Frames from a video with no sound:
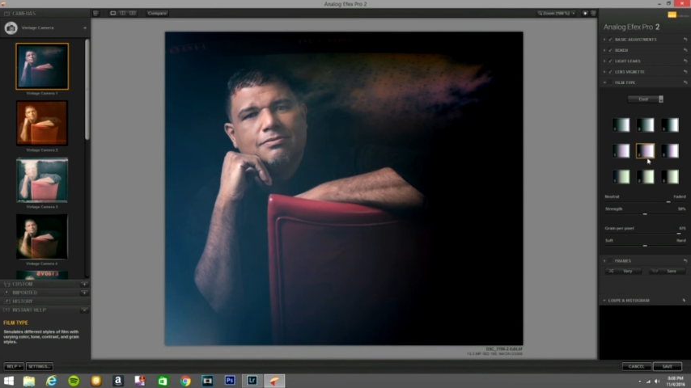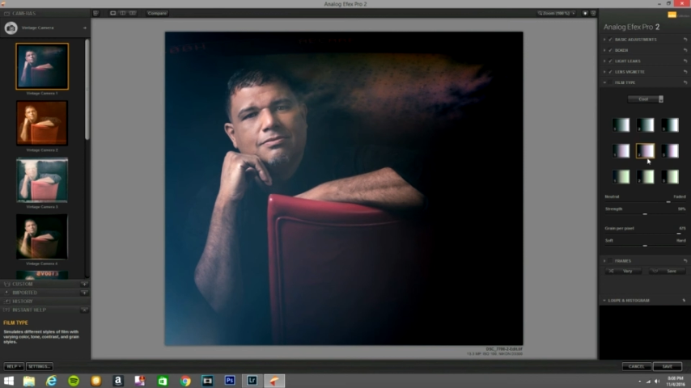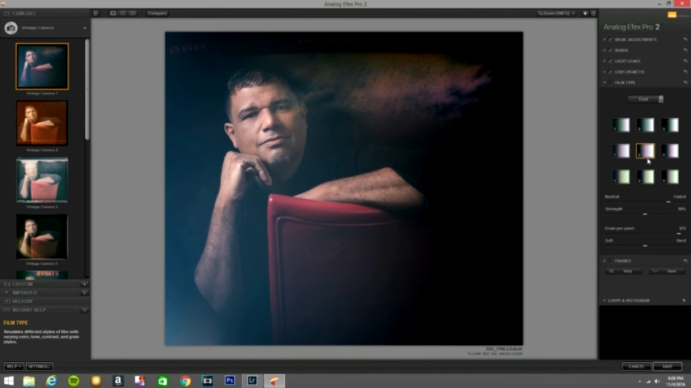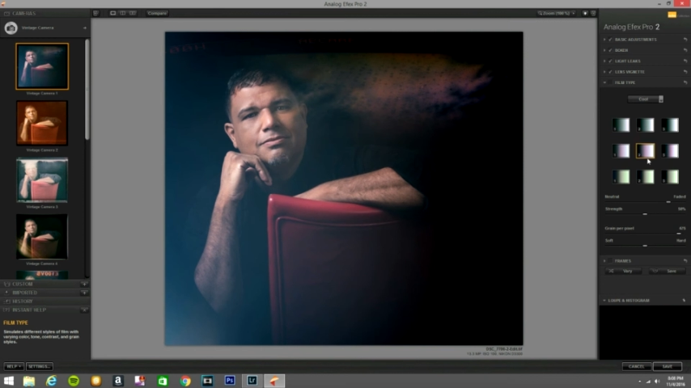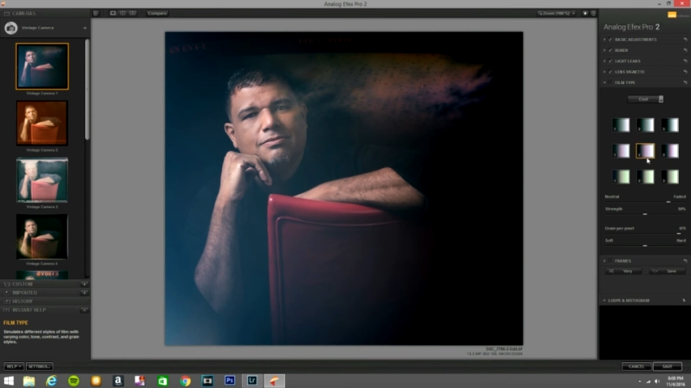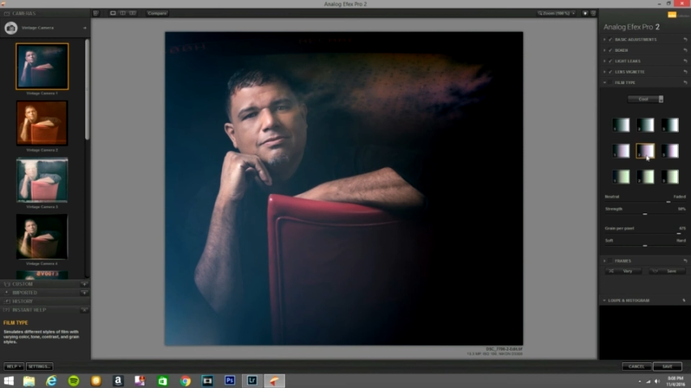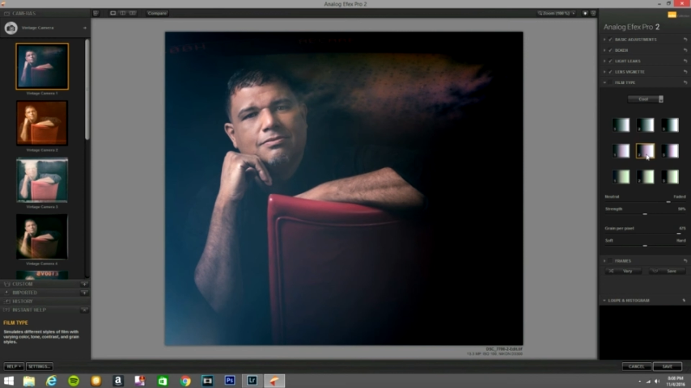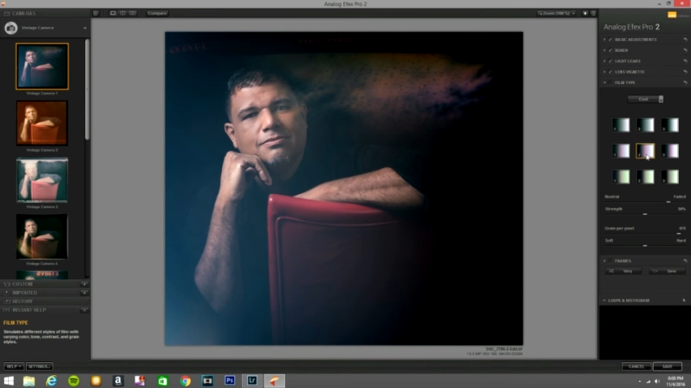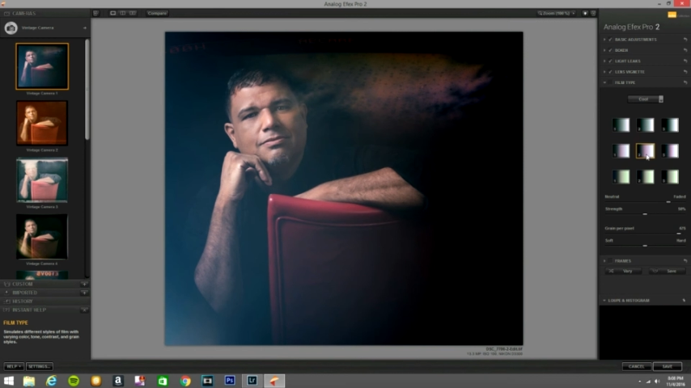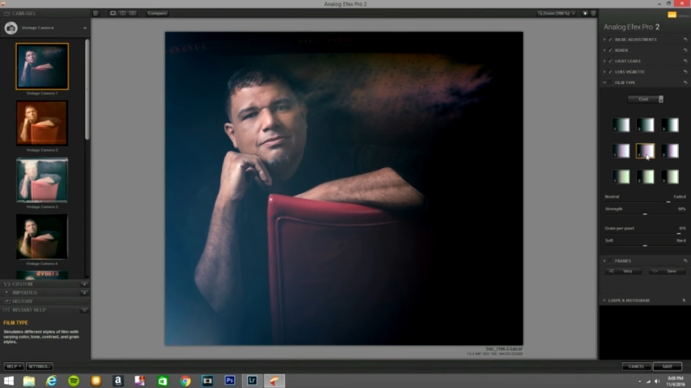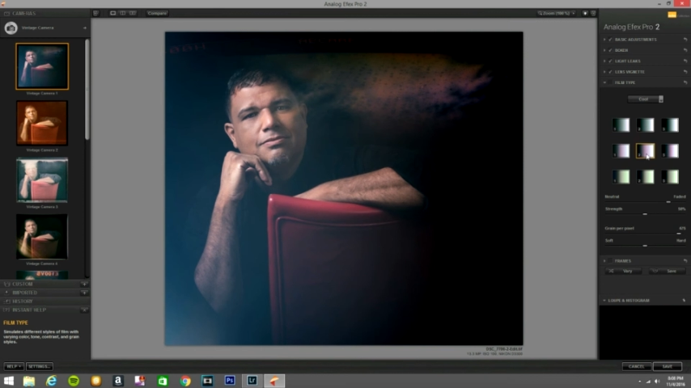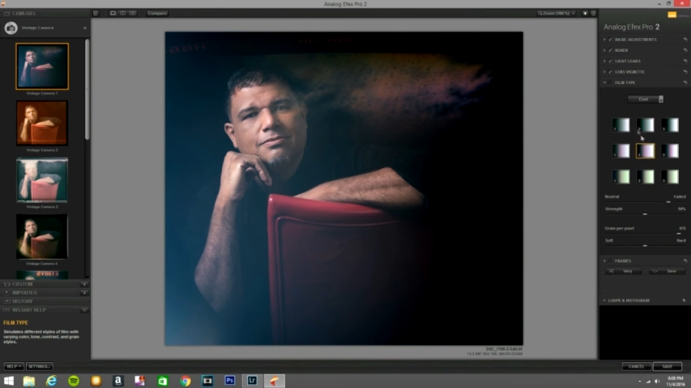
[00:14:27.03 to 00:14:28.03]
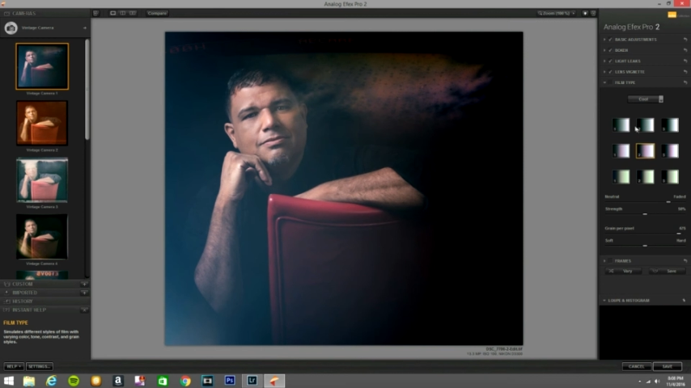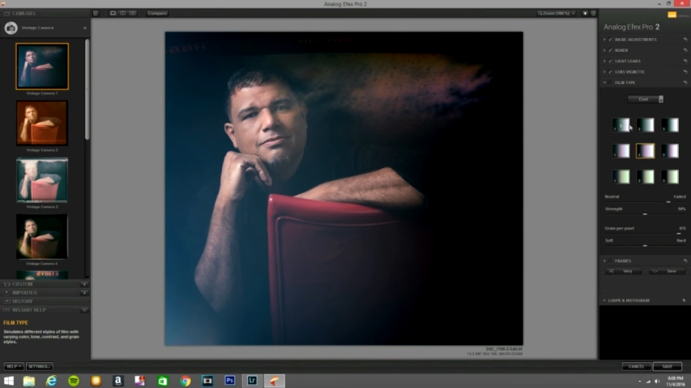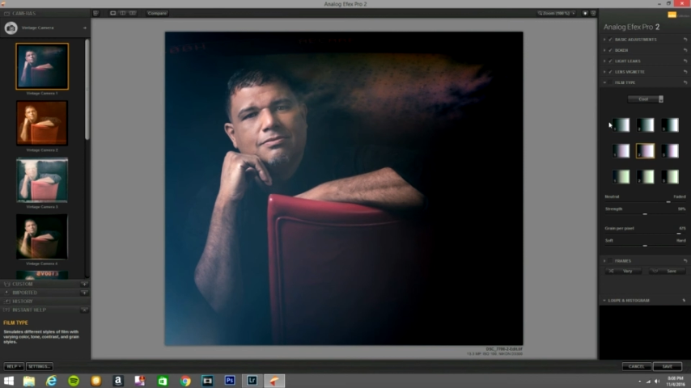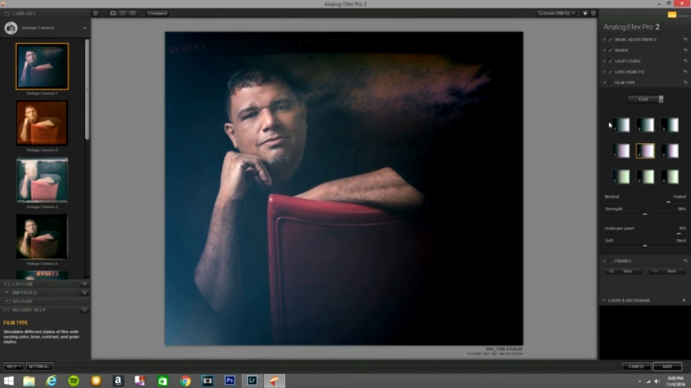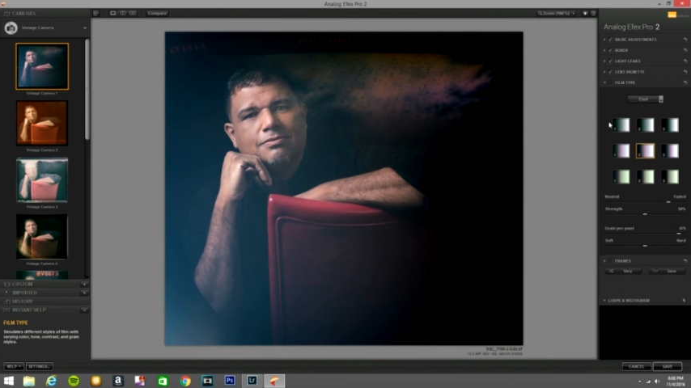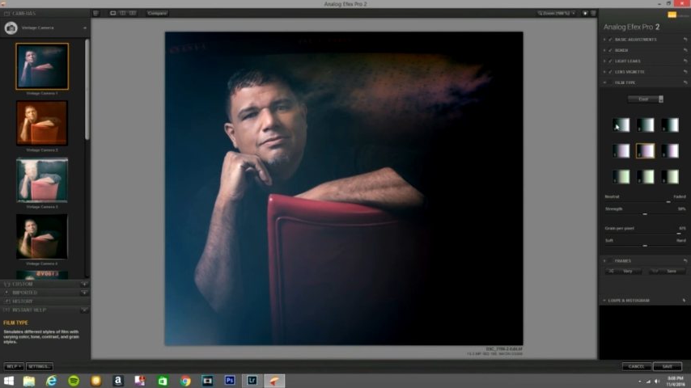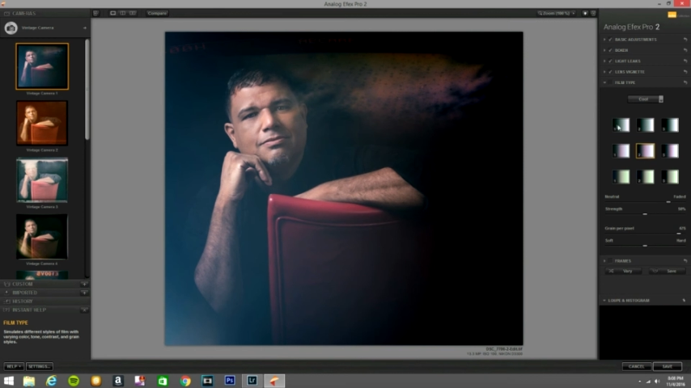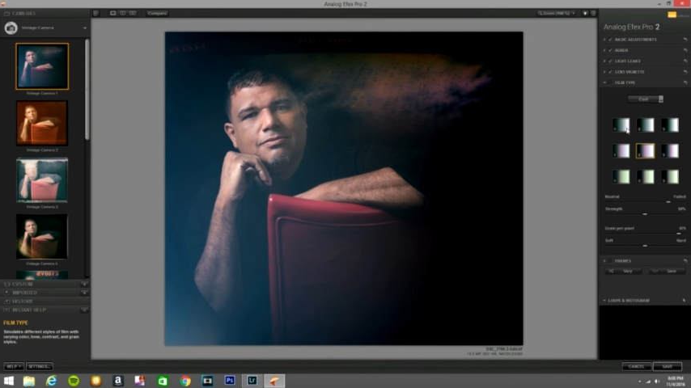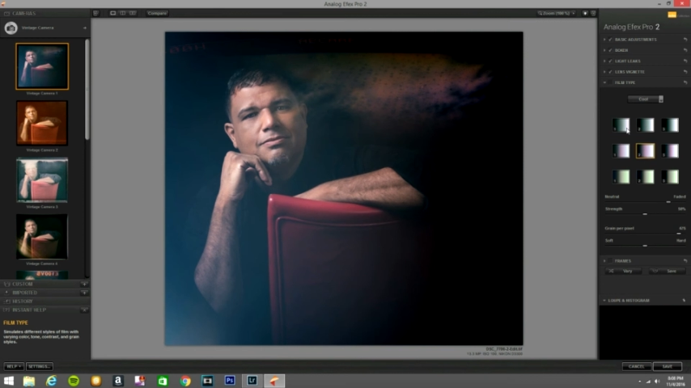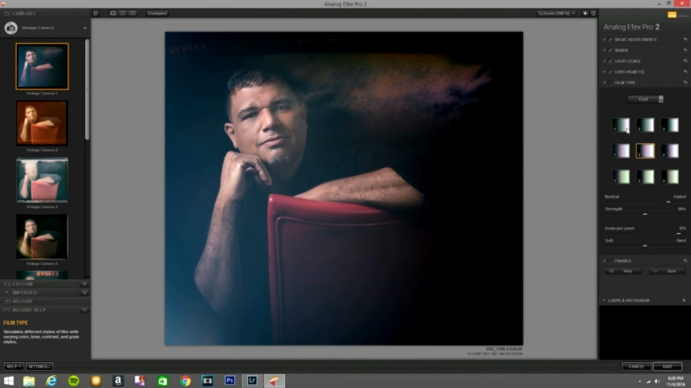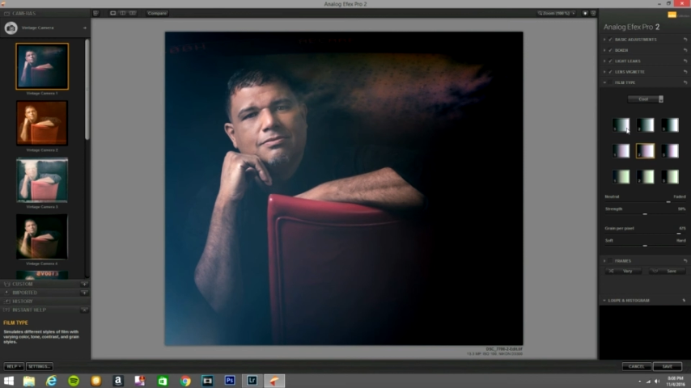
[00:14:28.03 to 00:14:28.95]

[no speech]